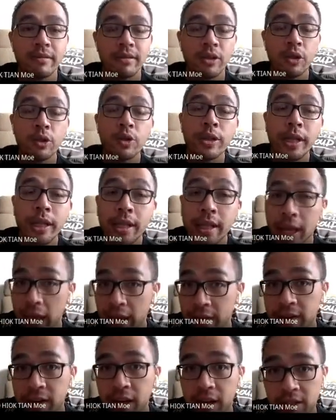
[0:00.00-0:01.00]
Good thing they
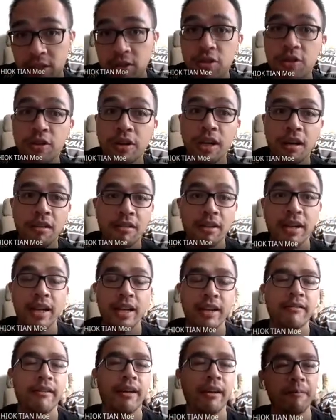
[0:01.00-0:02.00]
haven't asked you to
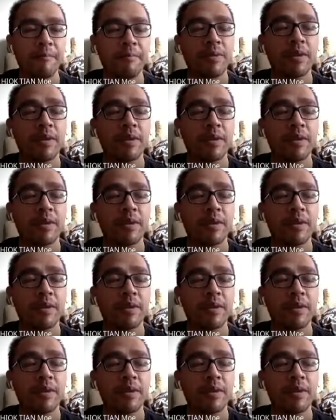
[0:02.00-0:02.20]
calculate, right?